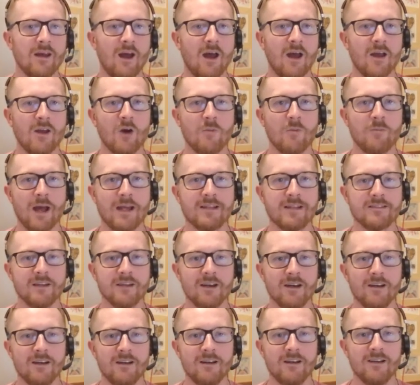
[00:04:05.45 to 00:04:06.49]
got
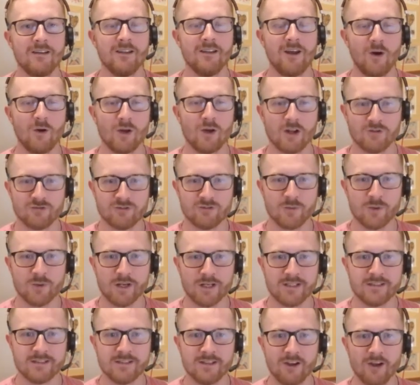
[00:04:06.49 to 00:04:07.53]
better, the whole country went
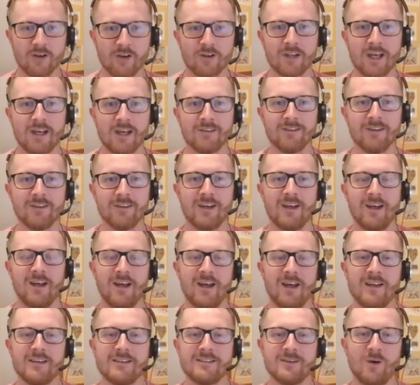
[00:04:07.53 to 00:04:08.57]
into lockdown.
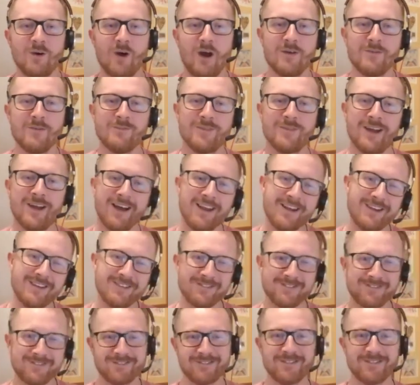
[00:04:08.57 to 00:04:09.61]
So I'm kind
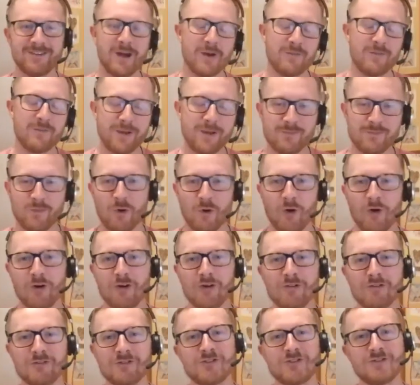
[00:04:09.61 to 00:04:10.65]
of a bit more
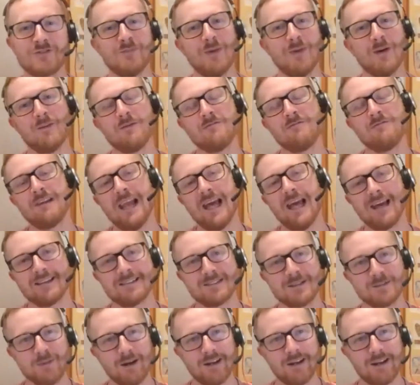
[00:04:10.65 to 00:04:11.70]
maybe
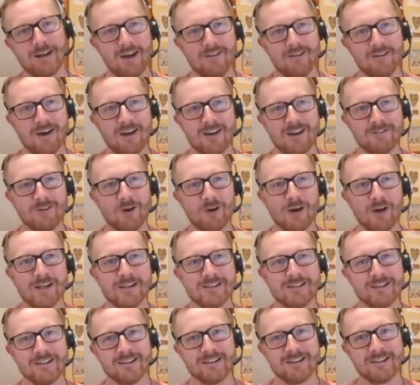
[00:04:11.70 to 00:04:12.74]
relaxed about it. I've kind of got
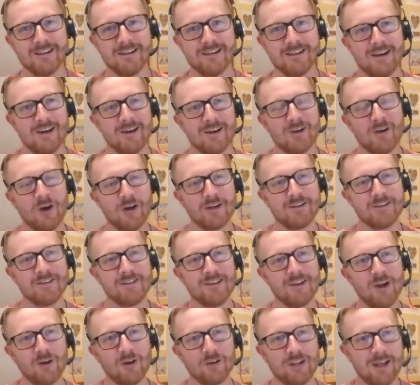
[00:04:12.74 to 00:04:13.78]
into the
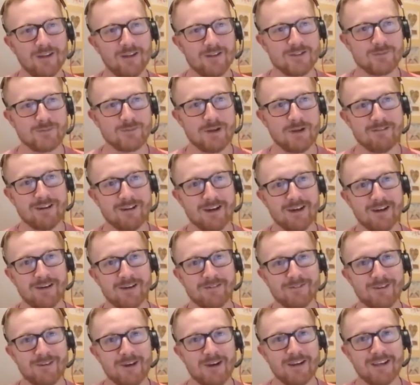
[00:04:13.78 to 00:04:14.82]
lockdown spirit
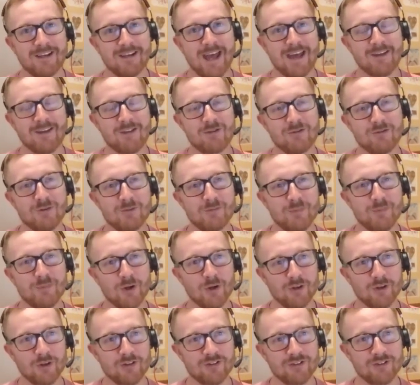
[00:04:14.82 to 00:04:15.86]
of getting through
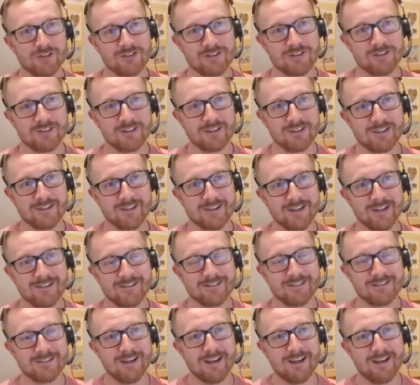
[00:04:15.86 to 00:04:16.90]
books and
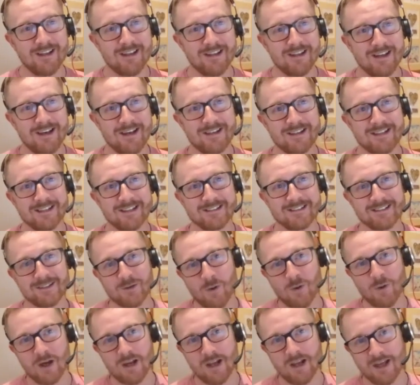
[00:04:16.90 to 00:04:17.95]
learning to
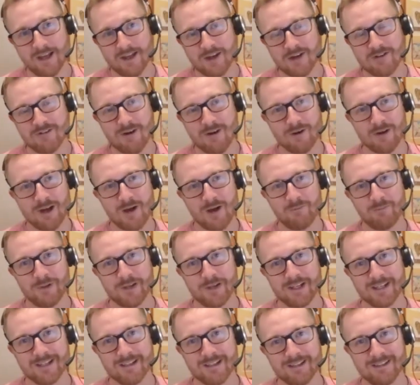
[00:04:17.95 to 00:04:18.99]
quite like your own
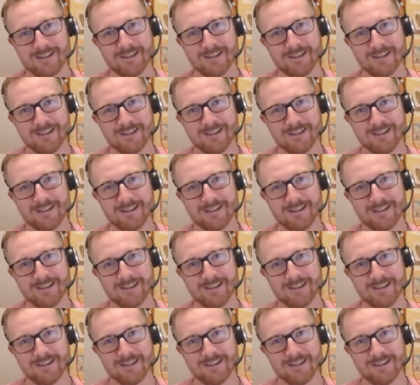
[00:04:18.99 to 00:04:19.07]
company.